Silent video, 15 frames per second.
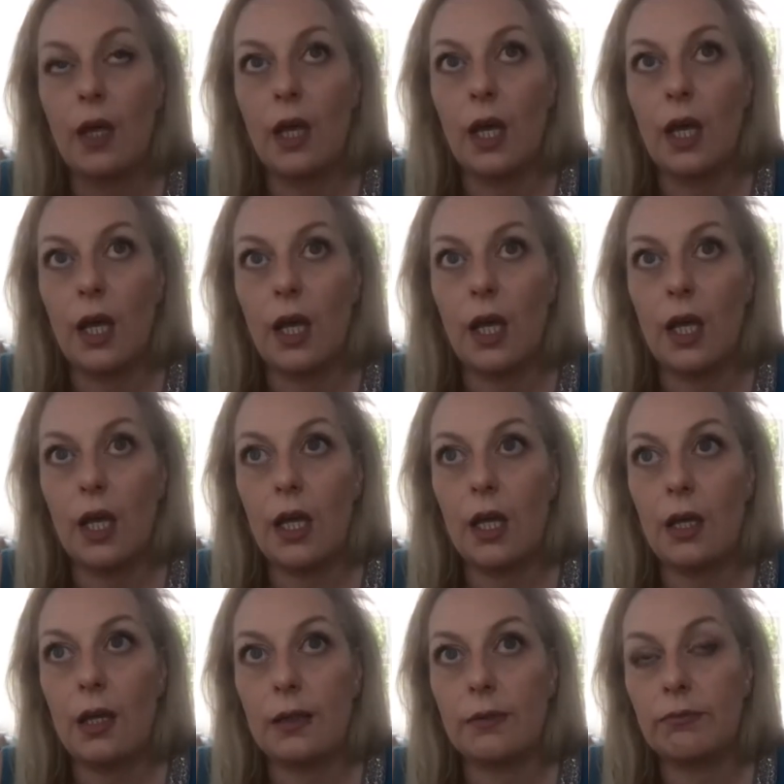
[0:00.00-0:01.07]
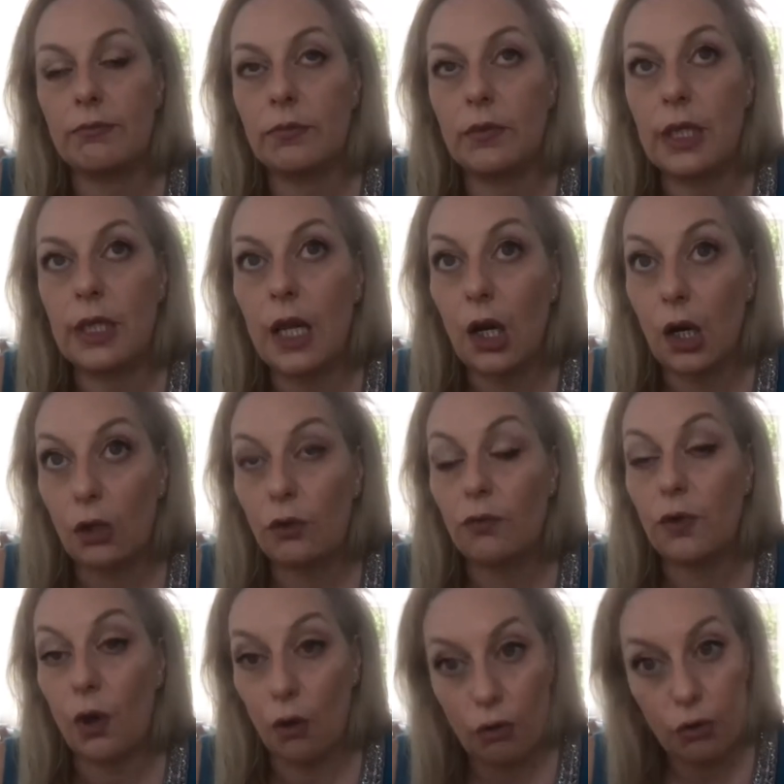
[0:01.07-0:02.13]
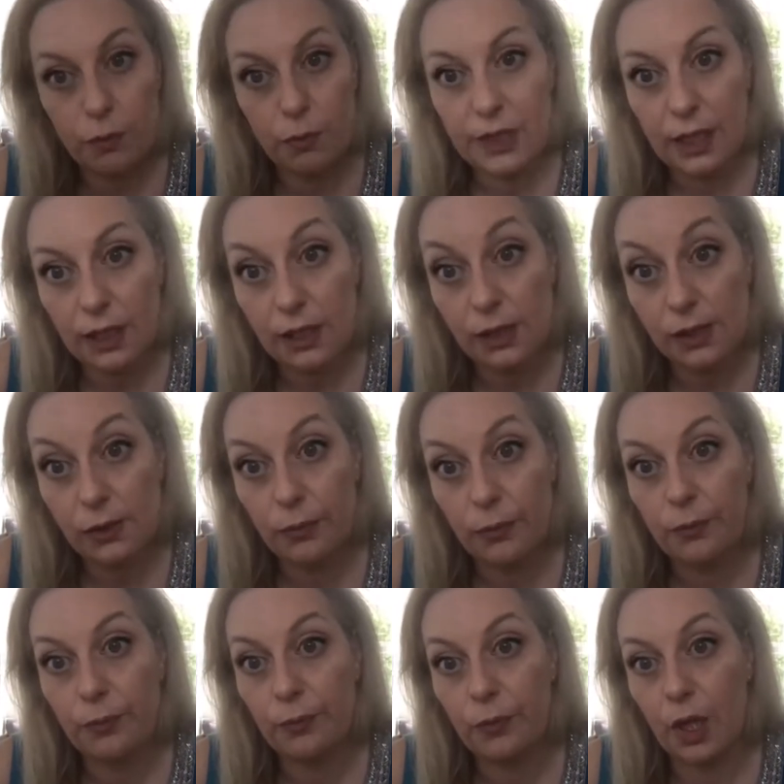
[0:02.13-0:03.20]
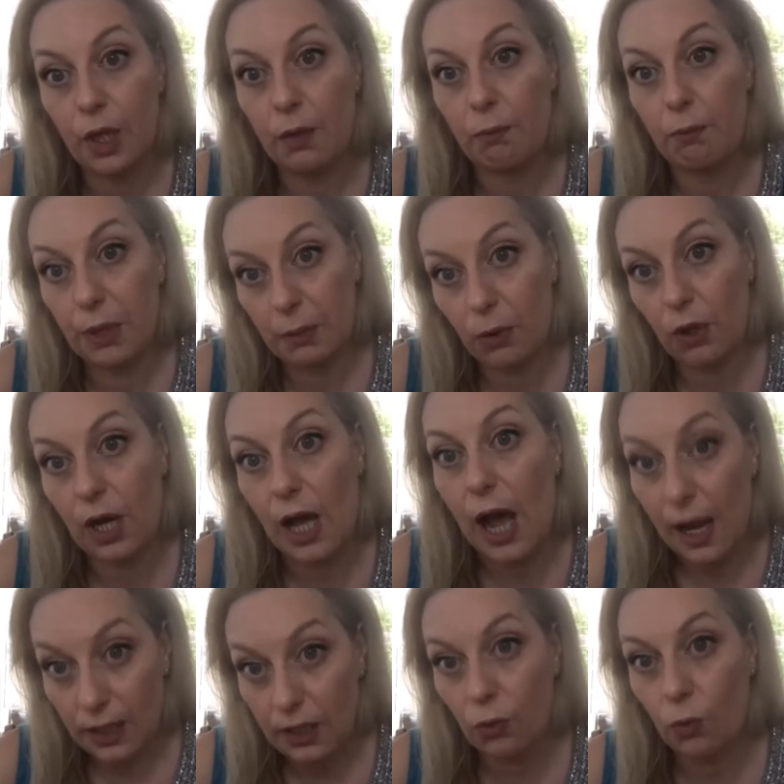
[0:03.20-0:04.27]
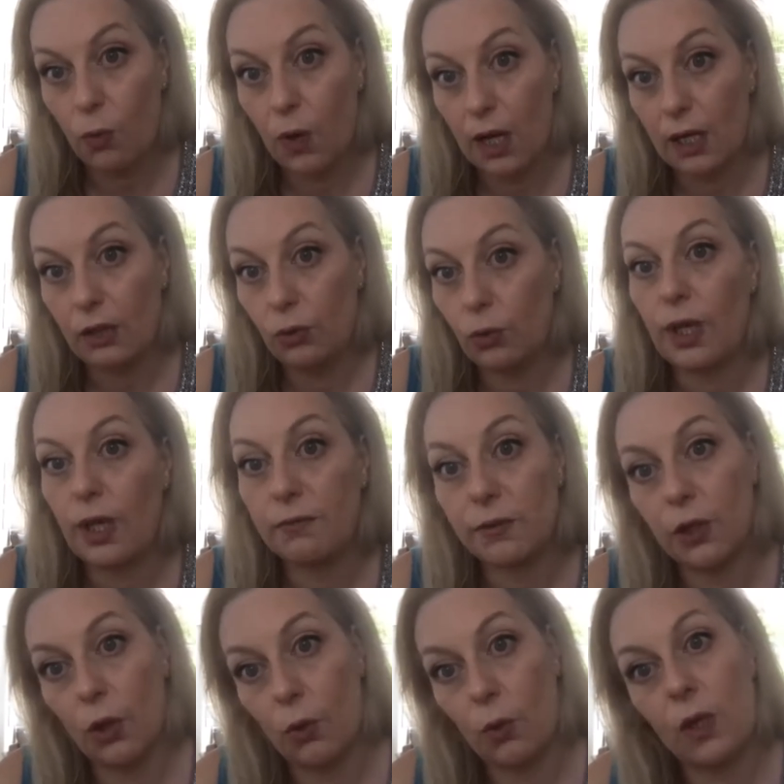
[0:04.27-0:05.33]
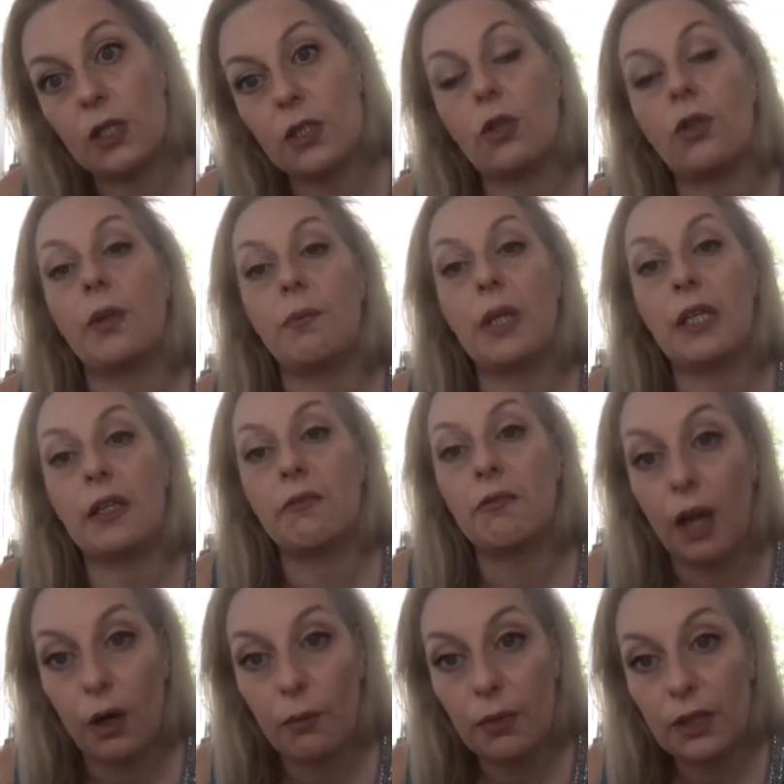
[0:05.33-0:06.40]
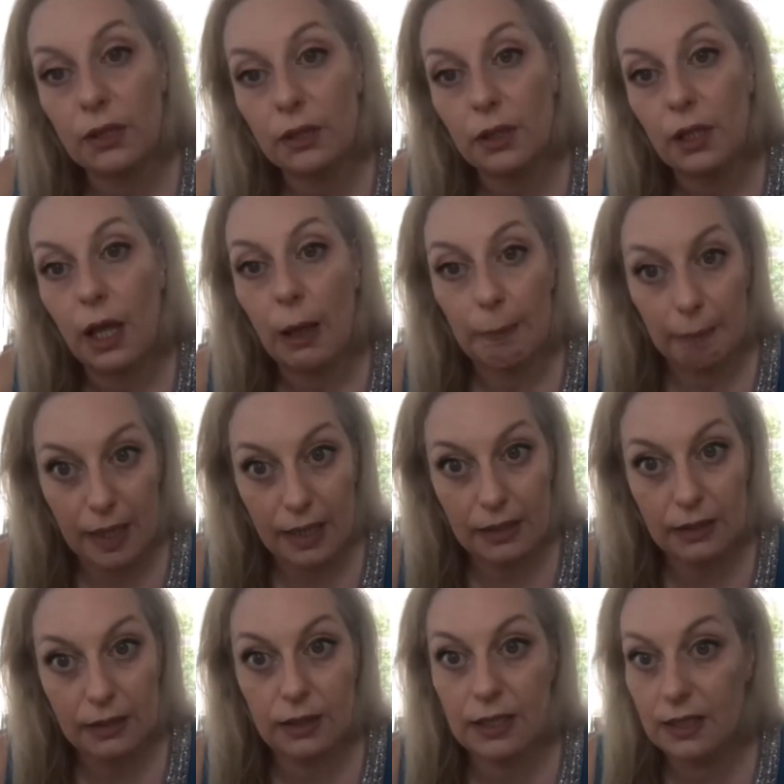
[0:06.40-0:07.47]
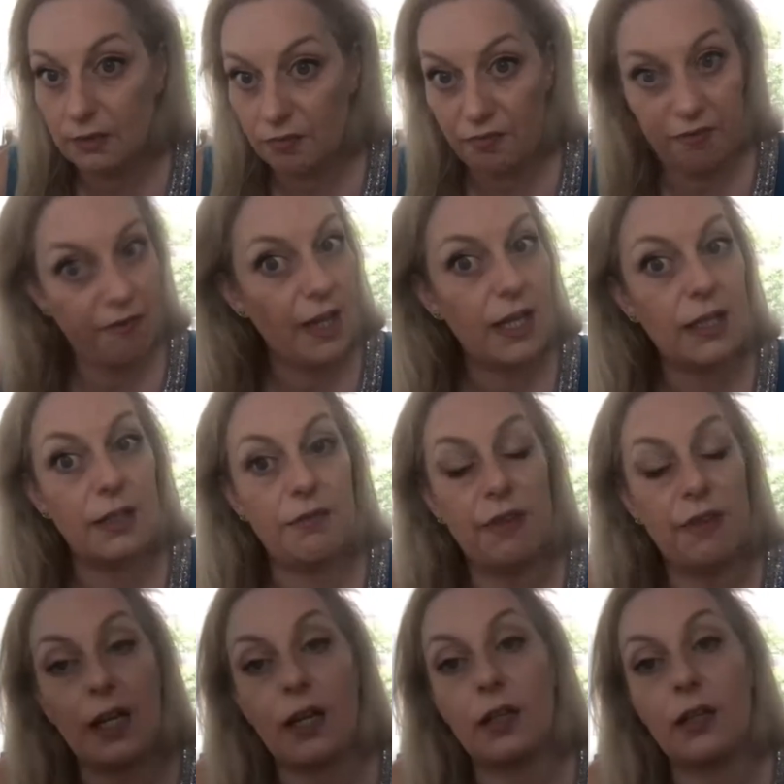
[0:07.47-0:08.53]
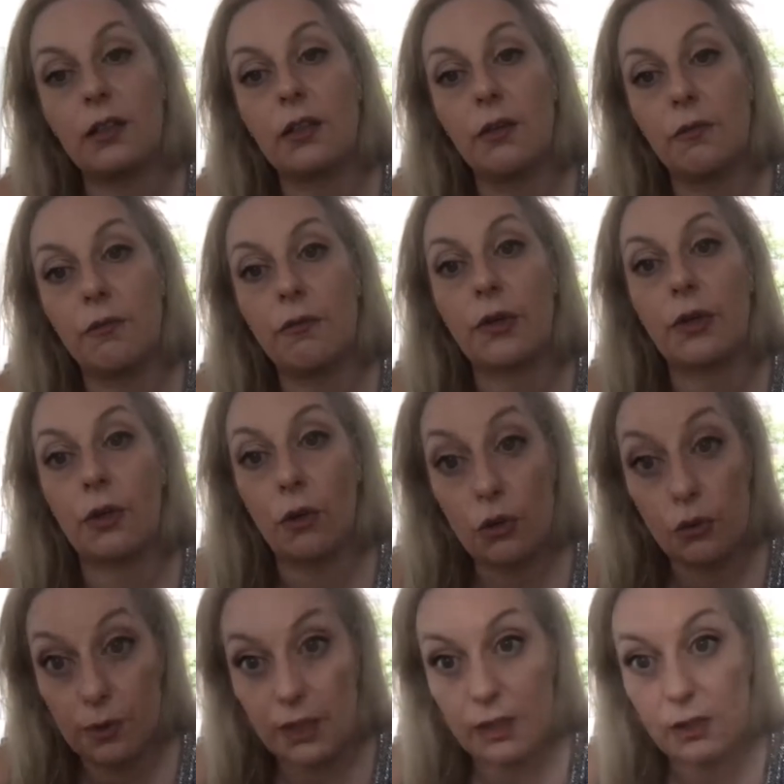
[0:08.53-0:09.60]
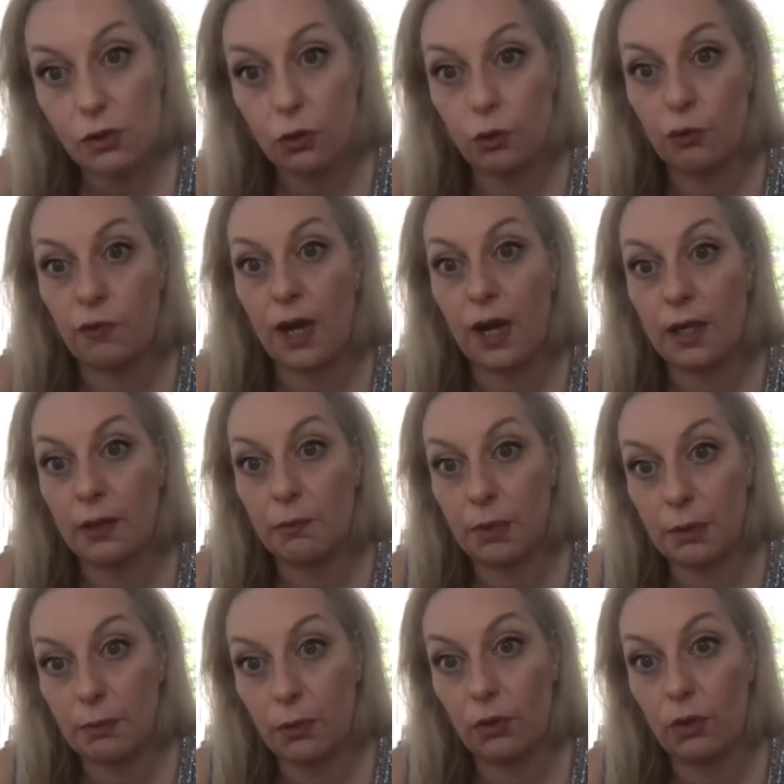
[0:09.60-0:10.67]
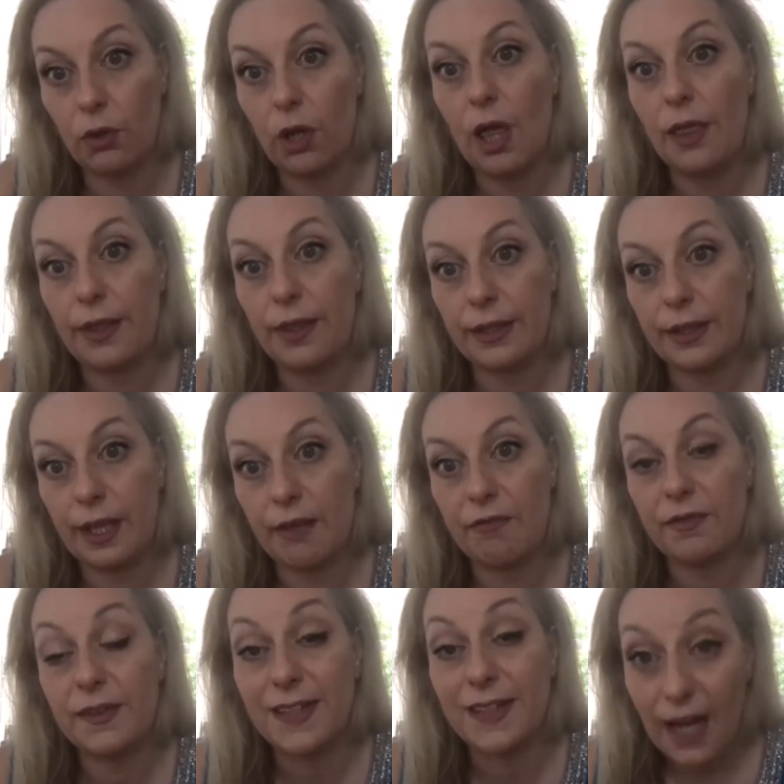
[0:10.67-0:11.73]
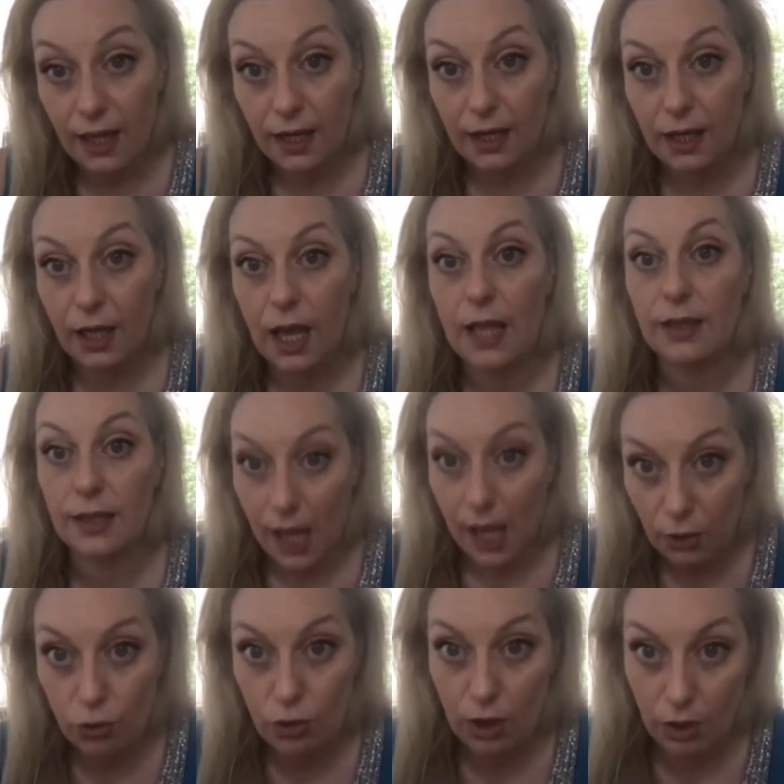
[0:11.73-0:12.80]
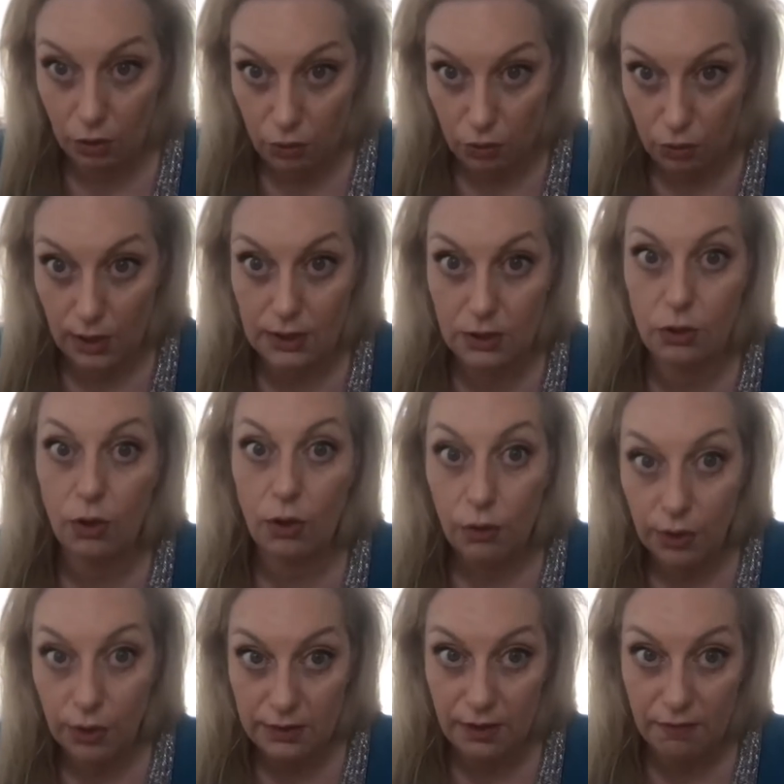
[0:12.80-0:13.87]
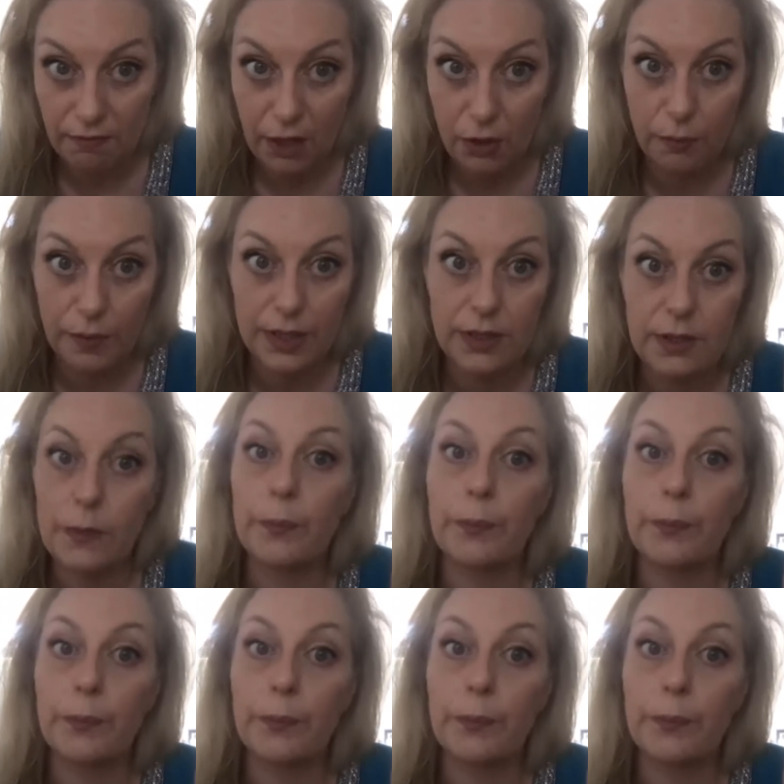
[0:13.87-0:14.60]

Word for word: uh, in a lot of hospitals, people are required to have knowledge on the built environment, but it's very difficult for the hospitals to find people that have trained and actual knowledge on these environments.